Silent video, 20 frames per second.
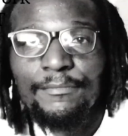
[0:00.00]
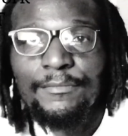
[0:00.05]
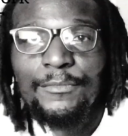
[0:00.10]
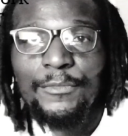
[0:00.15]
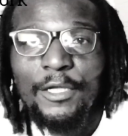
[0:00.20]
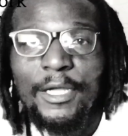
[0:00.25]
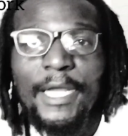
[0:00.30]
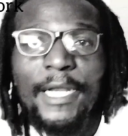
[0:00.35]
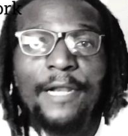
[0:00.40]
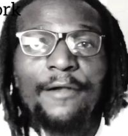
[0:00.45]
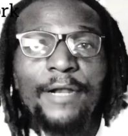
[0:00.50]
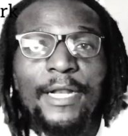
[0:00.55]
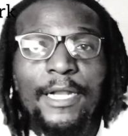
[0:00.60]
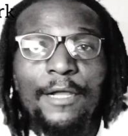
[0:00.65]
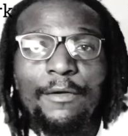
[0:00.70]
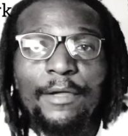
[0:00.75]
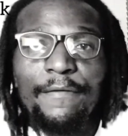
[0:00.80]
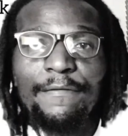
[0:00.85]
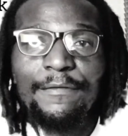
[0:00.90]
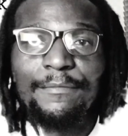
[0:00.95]
you gotta run
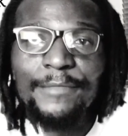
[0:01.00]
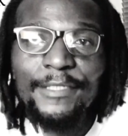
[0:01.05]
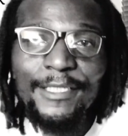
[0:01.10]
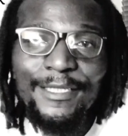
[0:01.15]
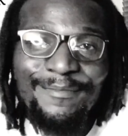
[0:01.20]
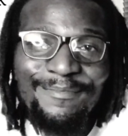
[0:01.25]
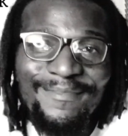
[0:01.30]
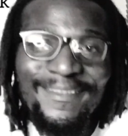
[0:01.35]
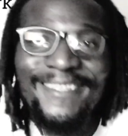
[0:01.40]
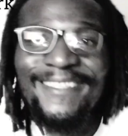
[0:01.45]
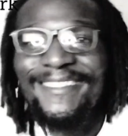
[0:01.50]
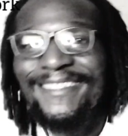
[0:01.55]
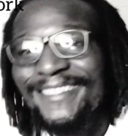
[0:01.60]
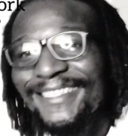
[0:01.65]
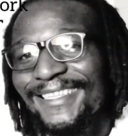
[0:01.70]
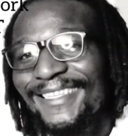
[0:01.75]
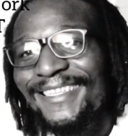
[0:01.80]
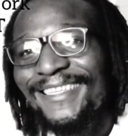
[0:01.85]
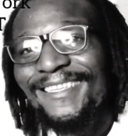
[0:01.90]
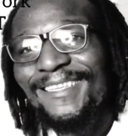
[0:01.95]
away from Zim,
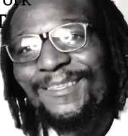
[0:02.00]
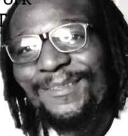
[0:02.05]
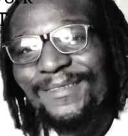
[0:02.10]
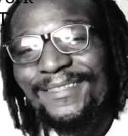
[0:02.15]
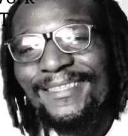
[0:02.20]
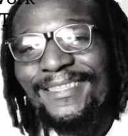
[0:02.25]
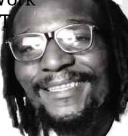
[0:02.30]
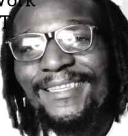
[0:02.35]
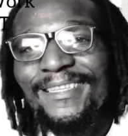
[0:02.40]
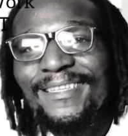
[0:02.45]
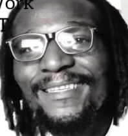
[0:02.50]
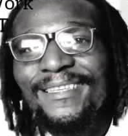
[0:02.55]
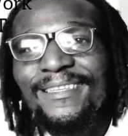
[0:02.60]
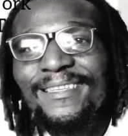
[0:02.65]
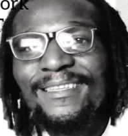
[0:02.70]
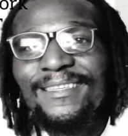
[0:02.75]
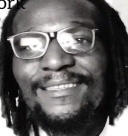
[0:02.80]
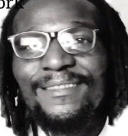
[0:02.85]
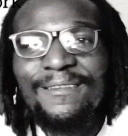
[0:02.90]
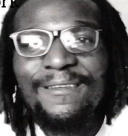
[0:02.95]
you see.
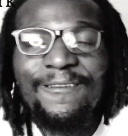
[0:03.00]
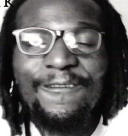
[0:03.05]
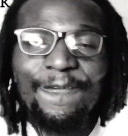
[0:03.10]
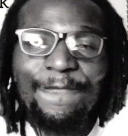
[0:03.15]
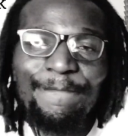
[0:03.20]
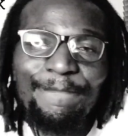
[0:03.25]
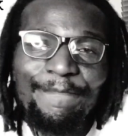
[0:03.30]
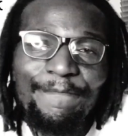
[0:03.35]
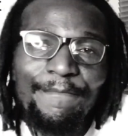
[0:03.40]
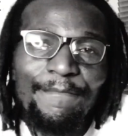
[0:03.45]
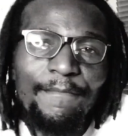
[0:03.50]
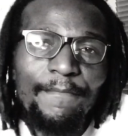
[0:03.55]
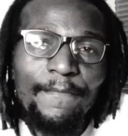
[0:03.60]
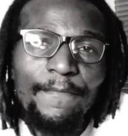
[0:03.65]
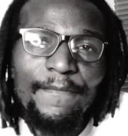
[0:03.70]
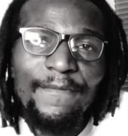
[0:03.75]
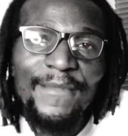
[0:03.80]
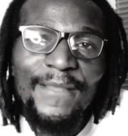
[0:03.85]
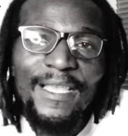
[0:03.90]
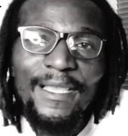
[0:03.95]
So
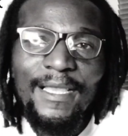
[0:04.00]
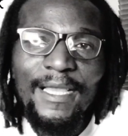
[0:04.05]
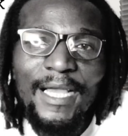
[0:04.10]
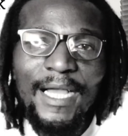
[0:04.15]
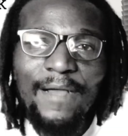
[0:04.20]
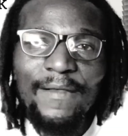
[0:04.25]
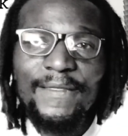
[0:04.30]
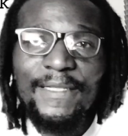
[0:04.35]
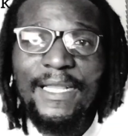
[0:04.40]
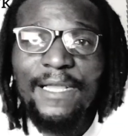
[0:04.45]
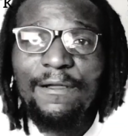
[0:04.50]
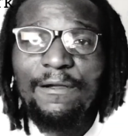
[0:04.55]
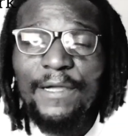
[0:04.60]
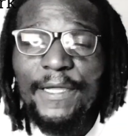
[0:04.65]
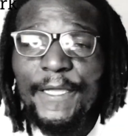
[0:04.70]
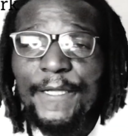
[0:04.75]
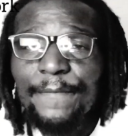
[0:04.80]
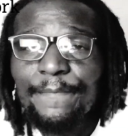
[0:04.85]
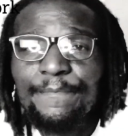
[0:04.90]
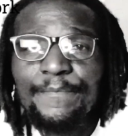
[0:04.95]
I was like,
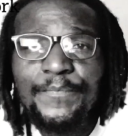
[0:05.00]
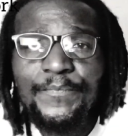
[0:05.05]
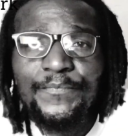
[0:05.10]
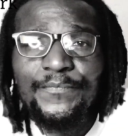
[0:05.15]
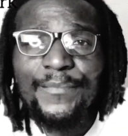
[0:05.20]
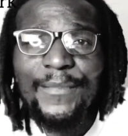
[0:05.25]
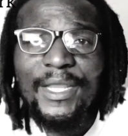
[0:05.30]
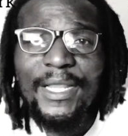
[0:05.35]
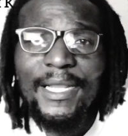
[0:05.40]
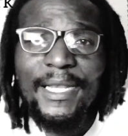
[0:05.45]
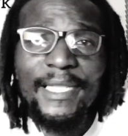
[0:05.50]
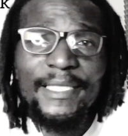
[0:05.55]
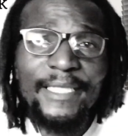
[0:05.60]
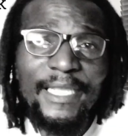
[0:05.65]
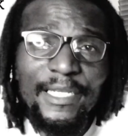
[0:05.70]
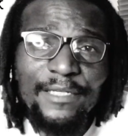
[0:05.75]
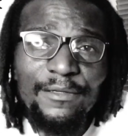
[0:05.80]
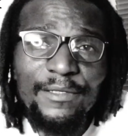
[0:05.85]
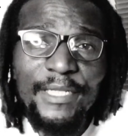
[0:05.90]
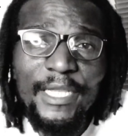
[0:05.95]
okay, let's
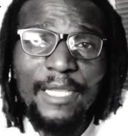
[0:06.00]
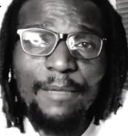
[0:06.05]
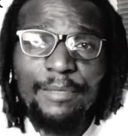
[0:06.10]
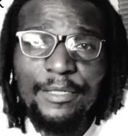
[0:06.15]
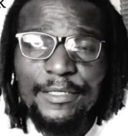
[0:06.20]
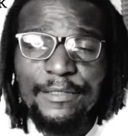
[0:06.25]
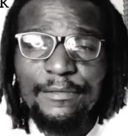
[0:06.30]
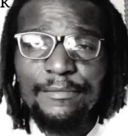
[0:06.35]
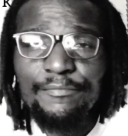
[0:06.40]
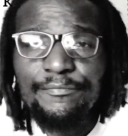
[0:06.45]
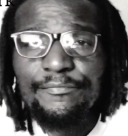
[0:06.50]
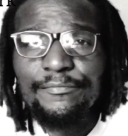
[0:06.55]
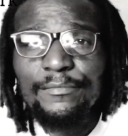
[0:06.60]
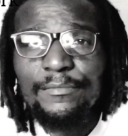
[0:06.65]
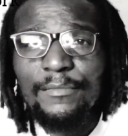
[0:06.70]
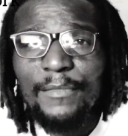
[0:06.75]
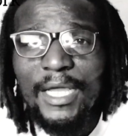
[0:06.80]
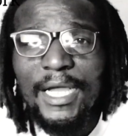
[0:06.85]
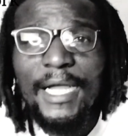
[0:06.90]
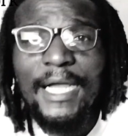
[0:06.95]
get to Durban.
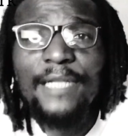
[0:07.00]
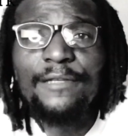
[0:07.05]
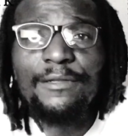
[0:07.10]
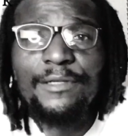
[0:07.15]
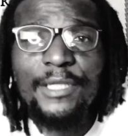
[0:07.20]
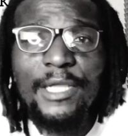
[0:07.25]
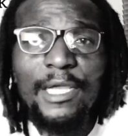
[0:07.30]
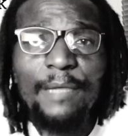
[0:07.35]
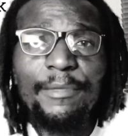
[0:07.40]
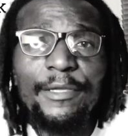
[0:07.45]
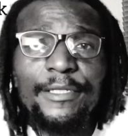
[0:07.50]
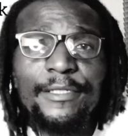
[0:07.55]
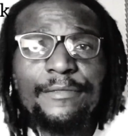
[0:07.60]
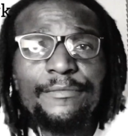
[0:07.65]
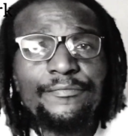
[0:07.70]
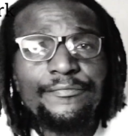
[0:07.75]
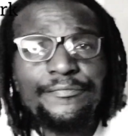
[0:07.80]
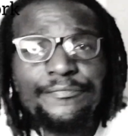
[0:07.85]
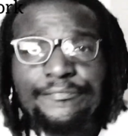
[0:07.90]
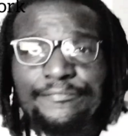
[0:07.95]
I got to Durban.
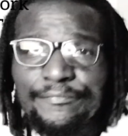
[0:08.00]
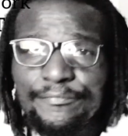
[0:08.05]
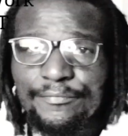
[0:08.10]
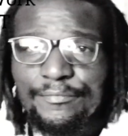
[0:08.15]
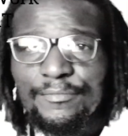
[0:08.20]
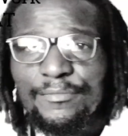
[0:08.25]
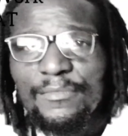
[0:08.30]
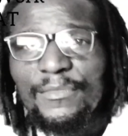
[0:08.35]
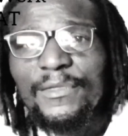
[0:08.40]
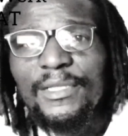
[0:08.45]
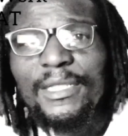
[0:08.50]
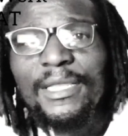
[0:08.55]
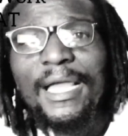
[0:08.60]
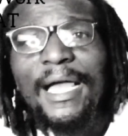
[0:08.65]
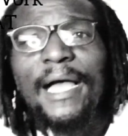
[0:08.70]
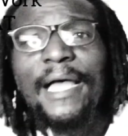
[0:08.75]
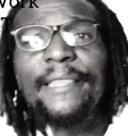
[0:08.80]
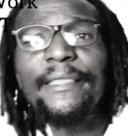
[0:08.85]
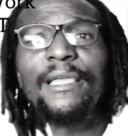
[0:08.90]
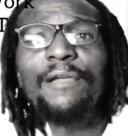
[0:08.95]

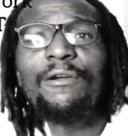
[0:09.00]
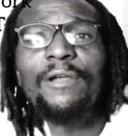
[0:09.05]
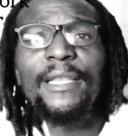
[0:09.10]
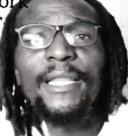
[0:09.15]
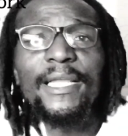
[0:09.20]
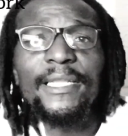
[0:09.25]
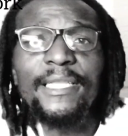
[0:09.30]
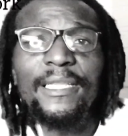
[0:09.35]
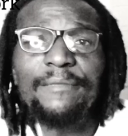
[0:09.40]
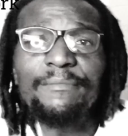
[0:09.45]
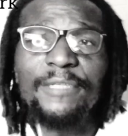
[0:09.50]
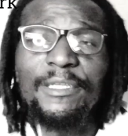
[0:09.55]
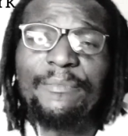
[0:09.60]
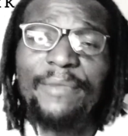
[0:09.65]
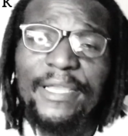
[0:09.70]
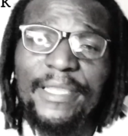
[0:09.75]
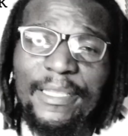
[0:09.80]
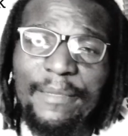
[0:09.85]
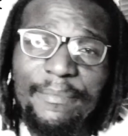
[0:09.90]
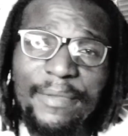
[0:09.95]
They collected me
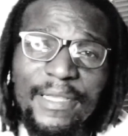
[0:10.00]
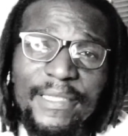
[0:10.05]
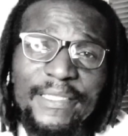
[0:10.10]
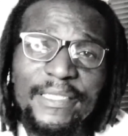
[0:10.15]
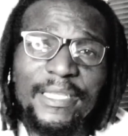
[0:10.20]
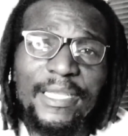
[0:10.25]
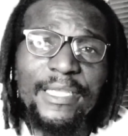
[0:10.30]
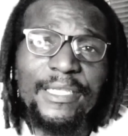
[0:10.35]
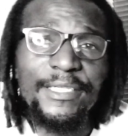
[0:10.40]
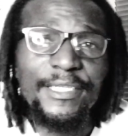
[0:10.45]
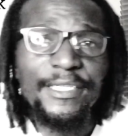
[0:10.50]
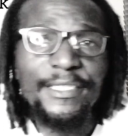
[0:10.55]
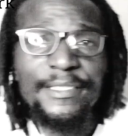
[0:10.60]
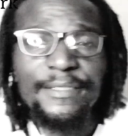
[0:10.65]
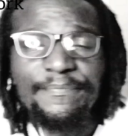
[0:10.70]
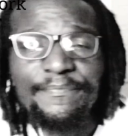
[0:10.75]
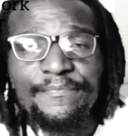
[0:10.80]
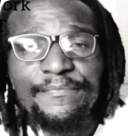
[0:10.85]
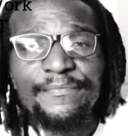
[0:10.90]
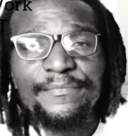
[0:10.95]
by the bus station.
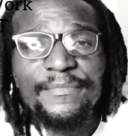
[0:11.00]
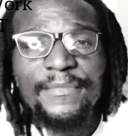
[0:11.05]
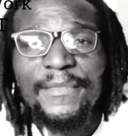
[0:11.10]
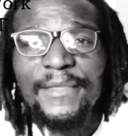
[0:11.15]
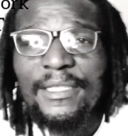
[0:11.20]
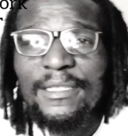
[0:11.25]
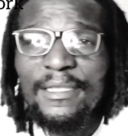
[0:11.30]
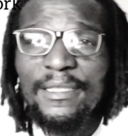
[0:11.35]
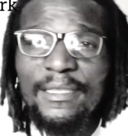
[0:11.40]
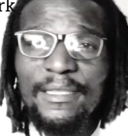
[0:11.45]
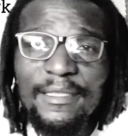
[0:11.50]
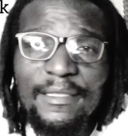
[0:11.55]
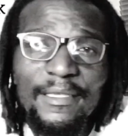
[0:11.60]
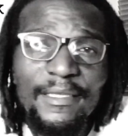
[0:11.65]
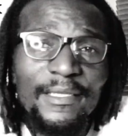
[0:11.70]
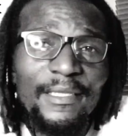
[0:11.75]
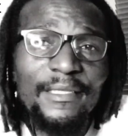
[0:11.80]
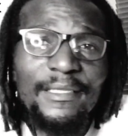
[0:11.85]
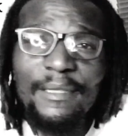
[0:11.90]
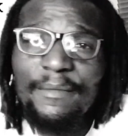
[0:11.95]

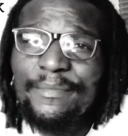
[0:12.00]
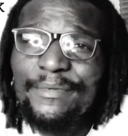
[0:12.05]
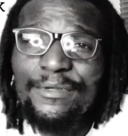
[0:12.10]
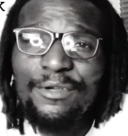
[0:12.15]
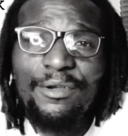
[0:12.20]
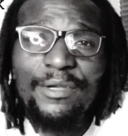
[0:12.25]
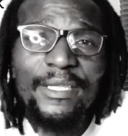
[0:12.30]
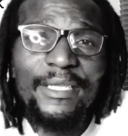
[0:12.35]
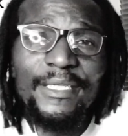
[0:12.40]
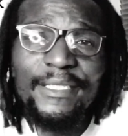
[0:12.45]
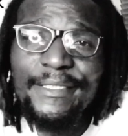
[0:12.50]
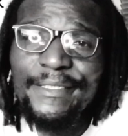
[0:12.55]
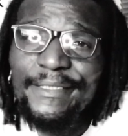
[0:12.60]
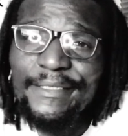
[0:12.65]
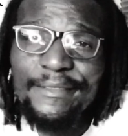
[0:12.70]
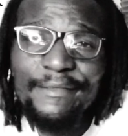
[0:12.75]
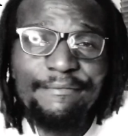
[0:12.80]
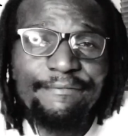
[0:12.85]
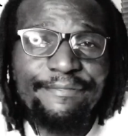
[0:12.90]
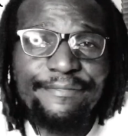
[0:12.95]
This is, I'm
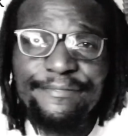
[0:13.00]
talking